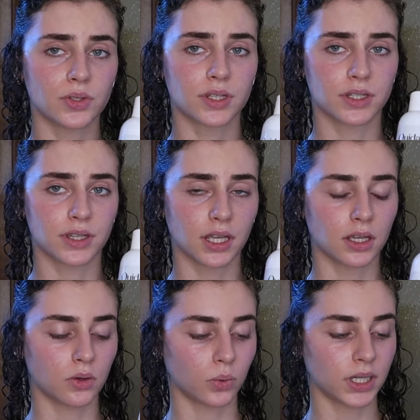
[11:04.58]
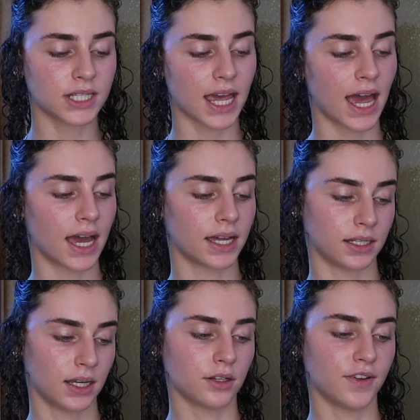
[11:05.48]
use is the We
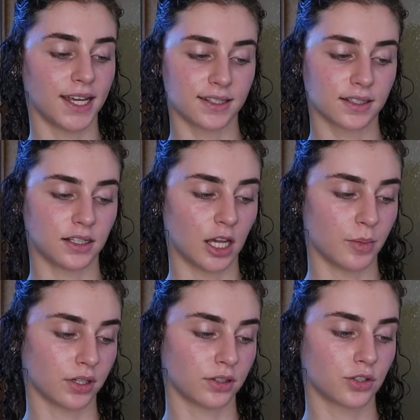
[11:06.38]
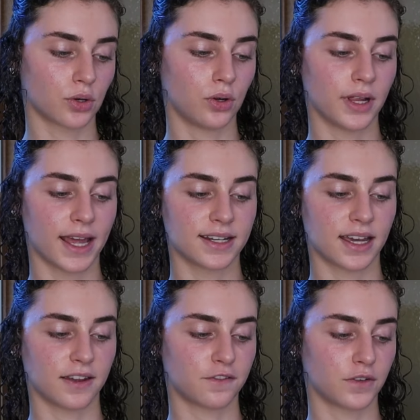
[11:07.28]
Dad Advanced Climate Control
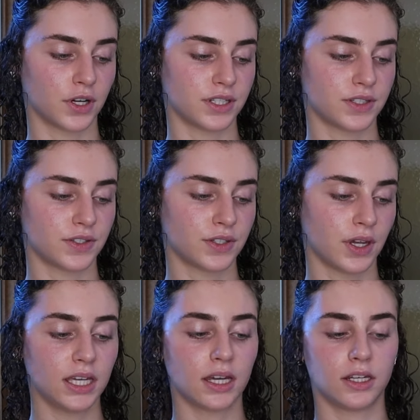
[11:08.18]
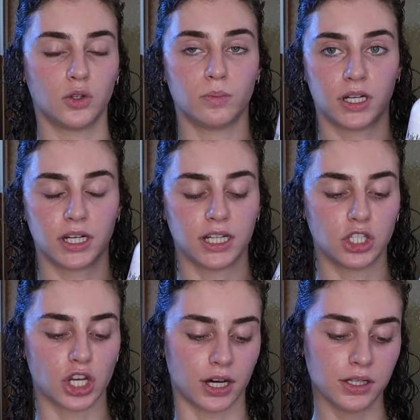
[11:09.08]
Anti-Frizz Heat and Humidity
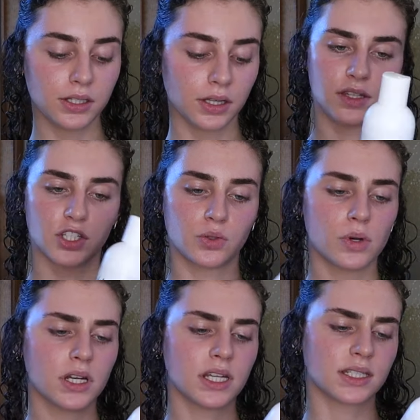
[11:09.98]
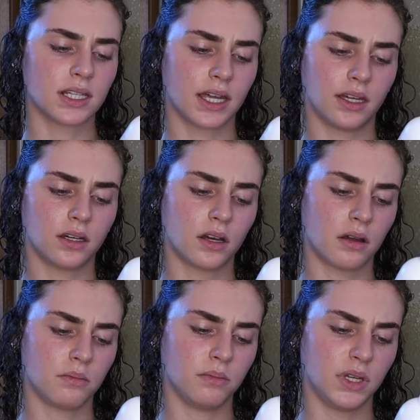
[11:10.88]
Gel. This one is like
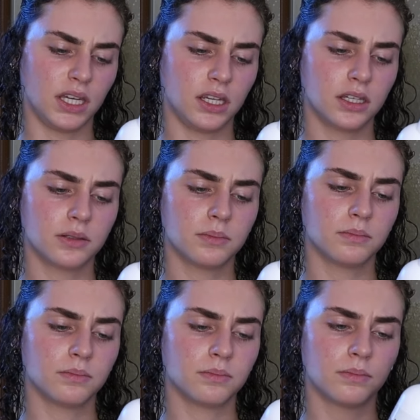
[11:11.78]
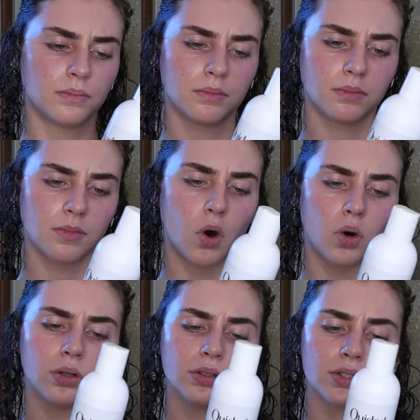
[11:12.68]
a medium
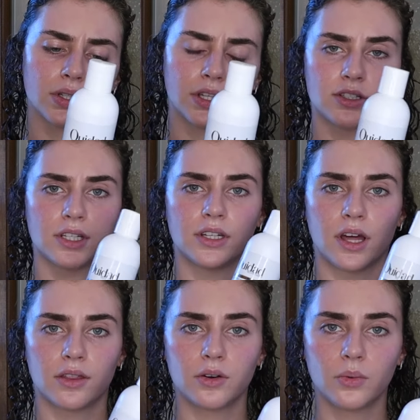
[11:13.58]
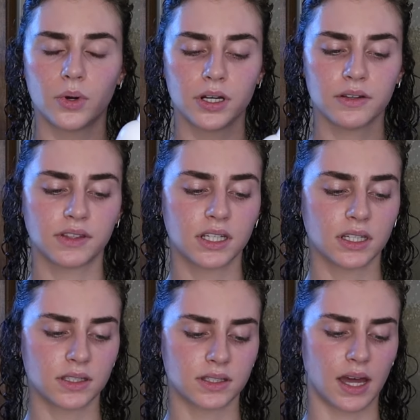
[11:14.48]
hold. There's another one of
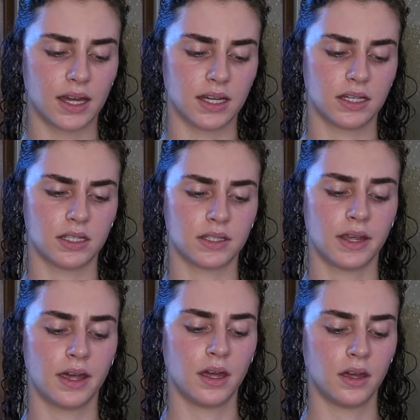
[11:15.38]
these that is